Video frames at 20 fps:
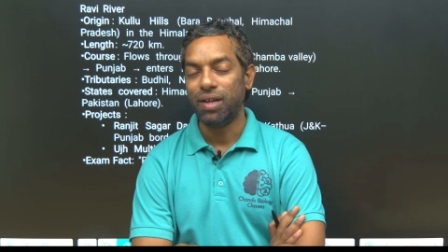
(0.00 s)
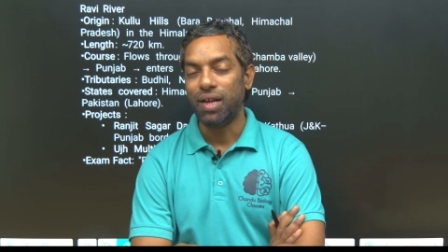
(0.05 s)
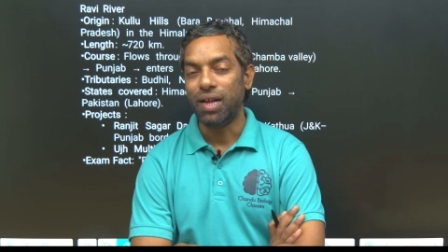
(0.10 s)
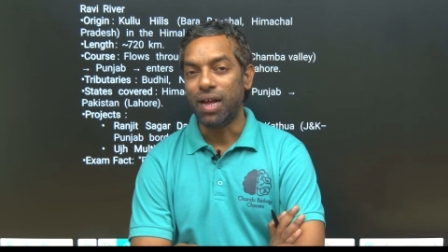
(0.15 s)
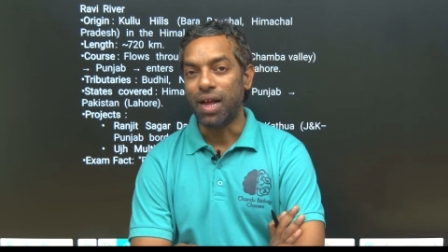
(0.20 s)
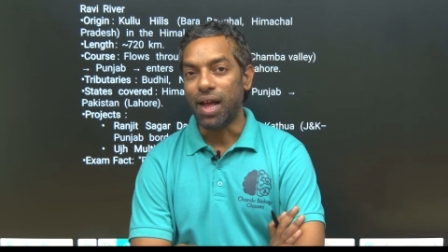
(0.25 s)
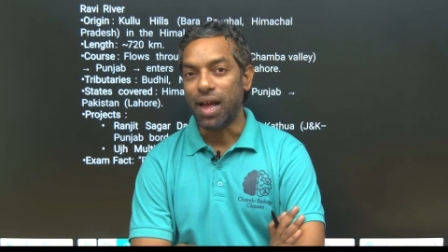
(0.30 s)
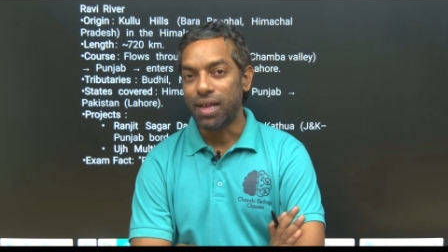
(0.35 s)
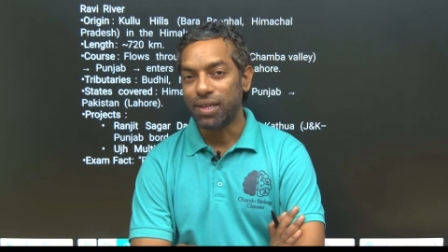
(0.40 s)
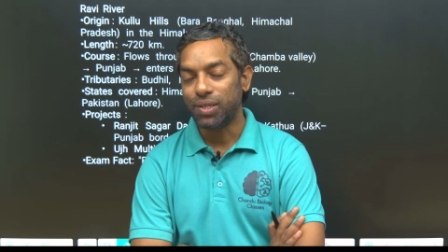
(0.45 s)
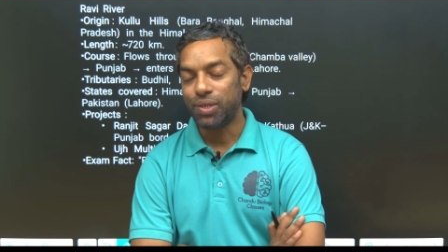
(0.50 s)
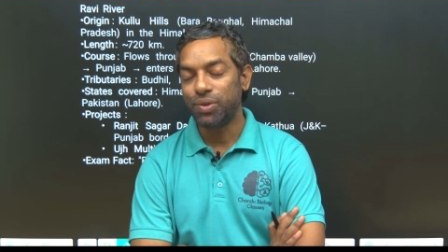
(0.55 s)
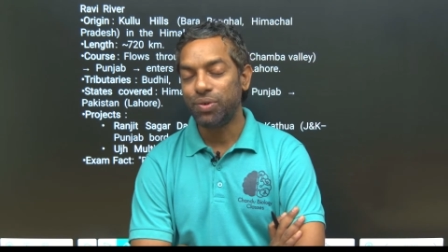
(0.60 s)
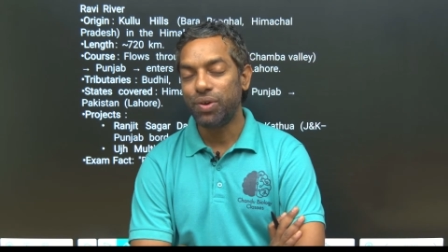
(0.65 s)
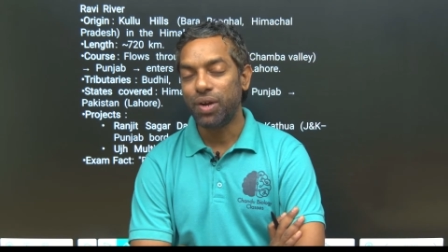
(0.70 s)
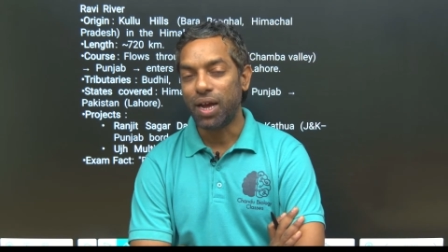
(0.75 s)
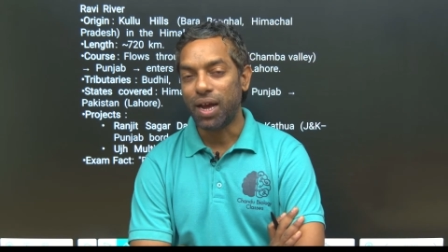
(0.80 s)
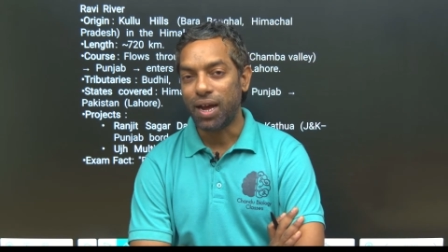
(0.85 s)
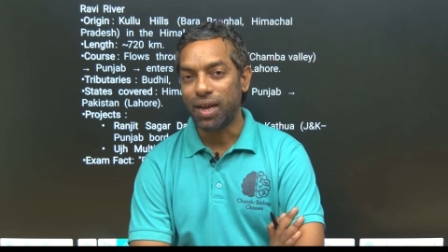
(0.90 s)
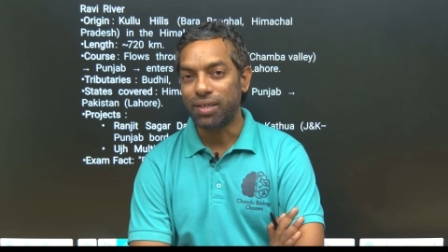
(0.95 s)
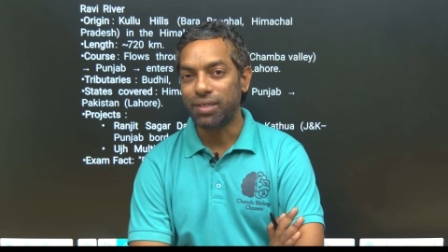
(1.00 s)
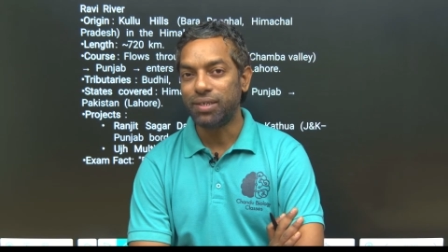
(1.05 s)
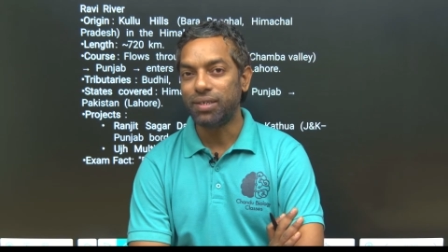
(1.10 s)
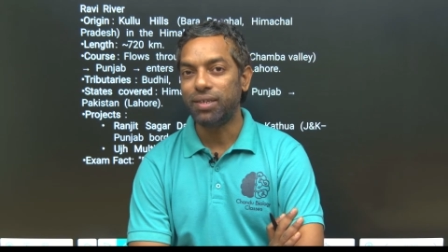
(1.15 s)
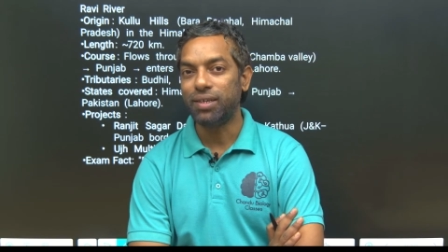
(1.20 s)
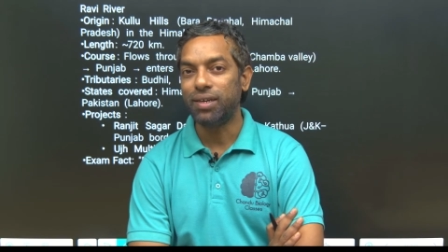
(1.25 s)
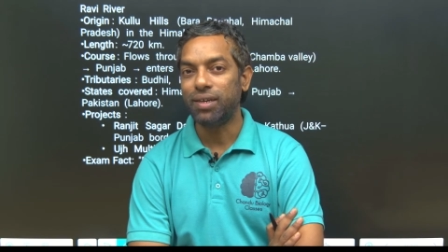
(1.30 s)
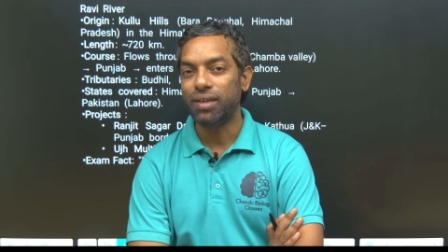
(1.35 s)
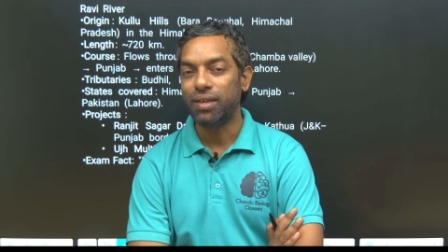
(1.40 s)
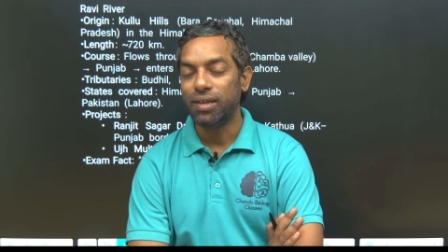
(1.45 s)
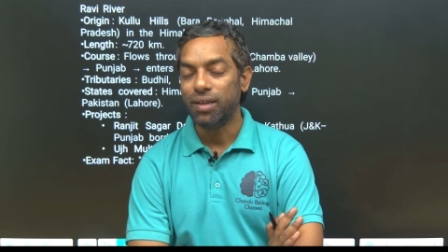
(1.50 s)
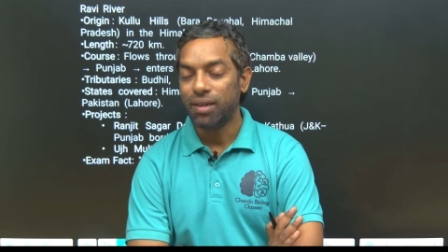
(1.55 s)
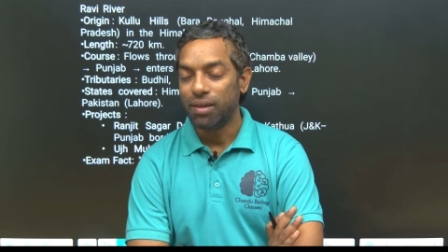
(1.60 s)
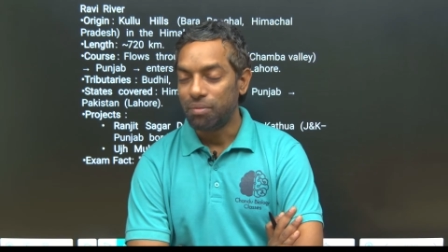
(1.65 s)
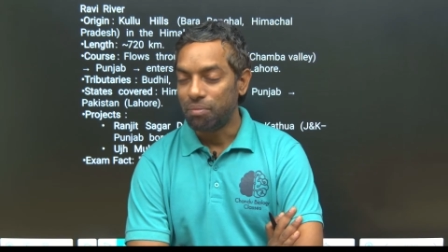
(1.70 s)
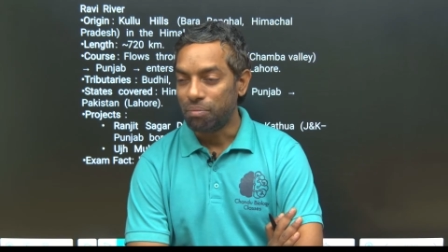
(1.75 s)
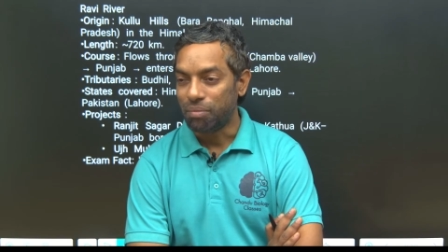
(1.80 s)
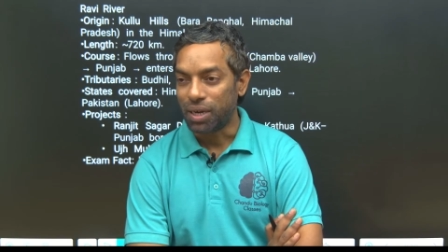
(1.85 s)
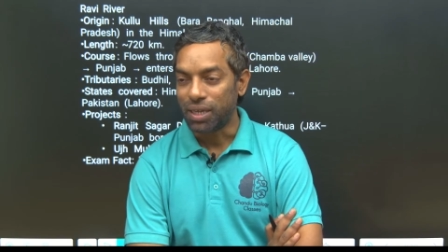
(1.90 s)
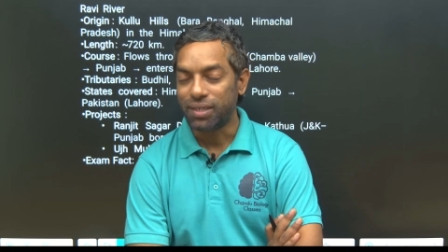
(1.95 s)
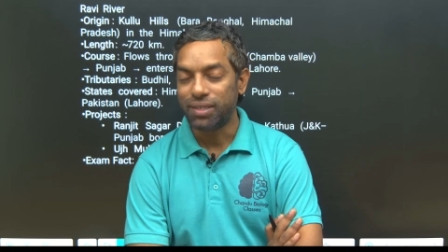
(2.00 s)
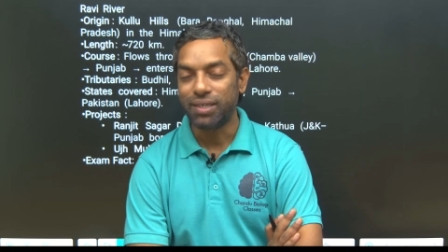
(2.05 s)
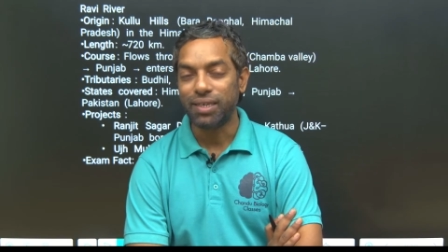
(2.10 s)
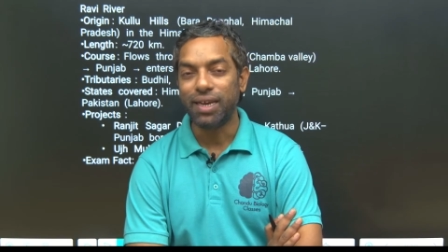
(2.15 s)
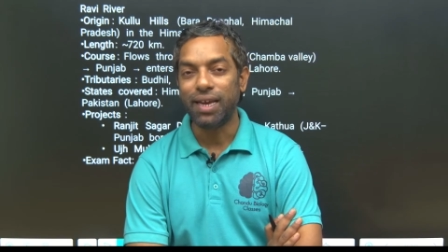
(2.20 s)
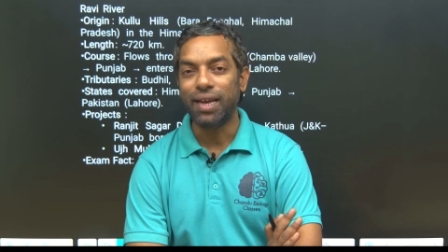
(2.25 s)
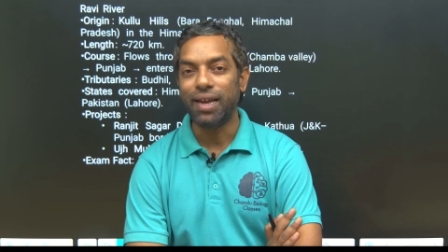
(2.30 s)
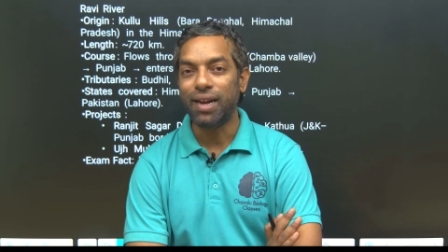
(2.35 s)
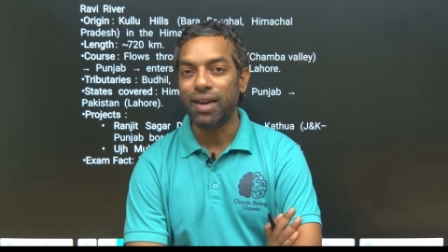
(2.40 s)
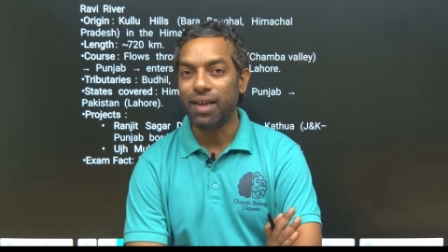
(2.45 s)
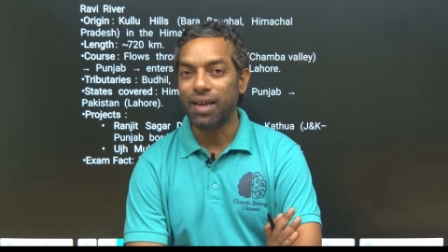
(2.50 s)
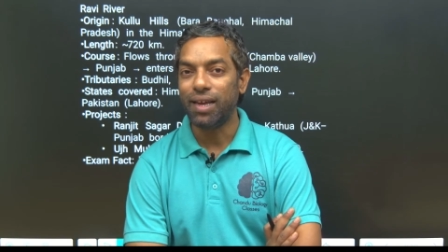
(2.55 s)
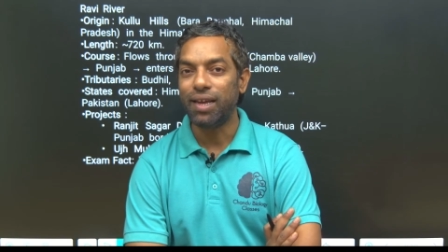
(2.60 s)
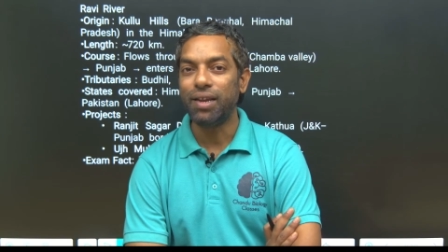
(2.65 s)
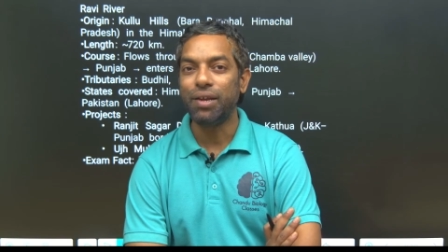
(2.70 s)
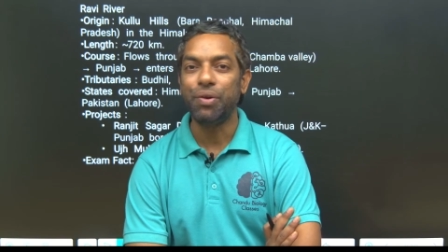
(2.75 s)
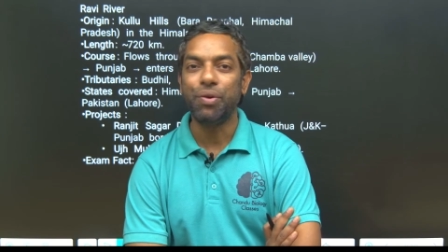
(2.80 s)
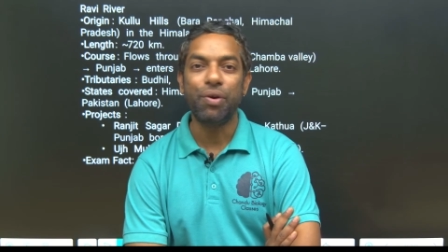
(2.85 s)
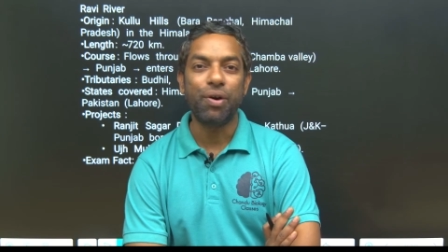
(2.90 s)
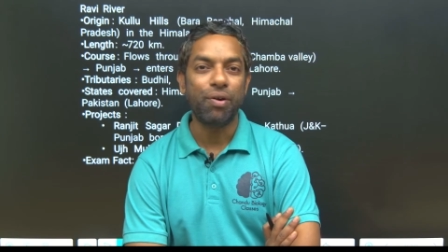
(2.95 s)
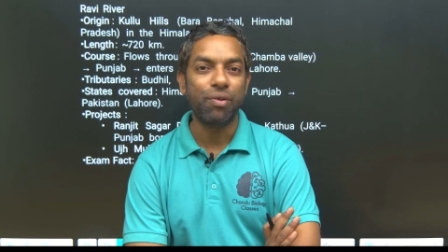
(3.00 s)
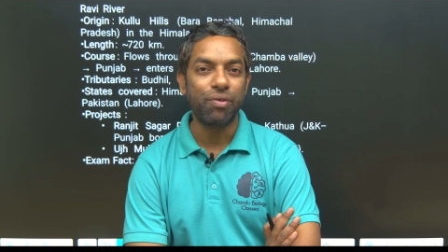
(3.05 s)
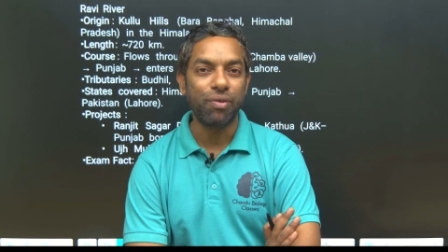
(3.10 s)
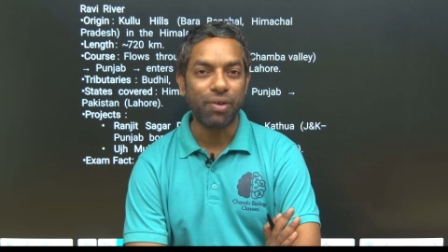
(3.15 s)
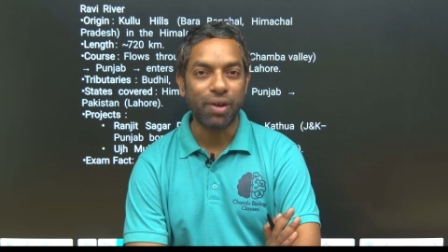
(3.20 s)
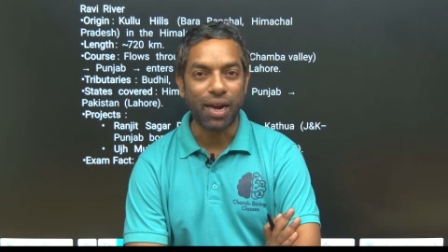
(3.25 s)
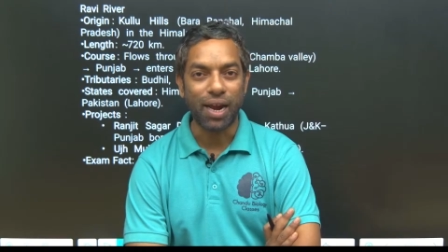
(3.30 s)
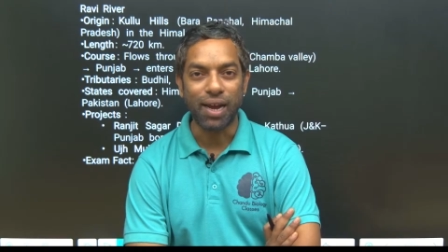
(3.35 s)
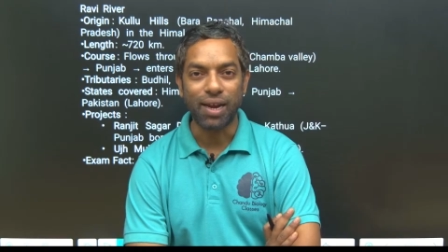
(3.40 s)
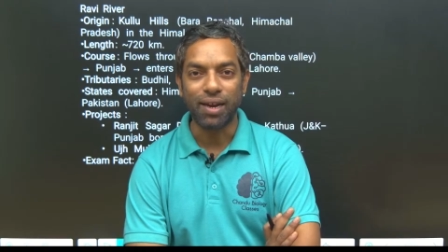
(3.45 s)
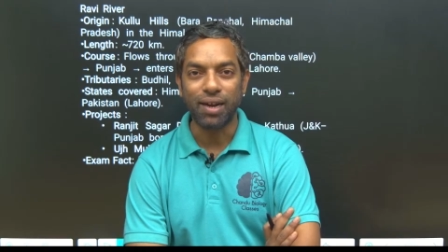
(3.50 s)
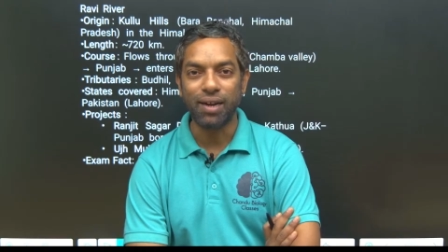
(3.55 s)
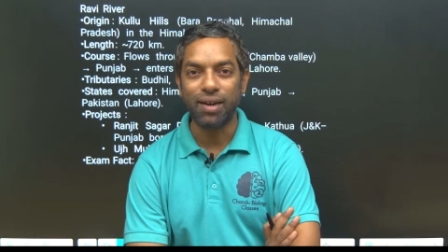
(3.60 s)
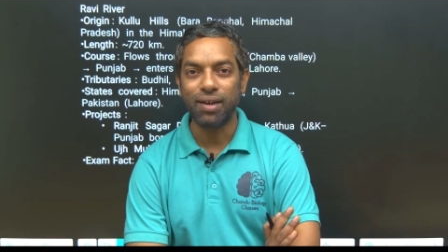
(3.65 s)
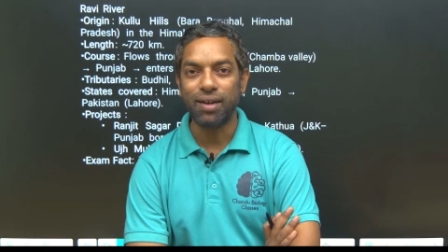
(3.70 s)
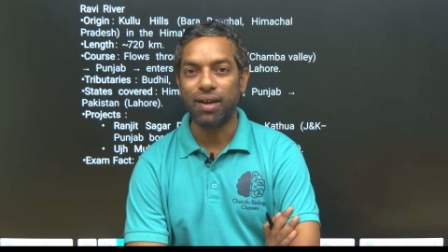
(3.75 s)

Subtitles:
As soon as much earlier you have to crack it,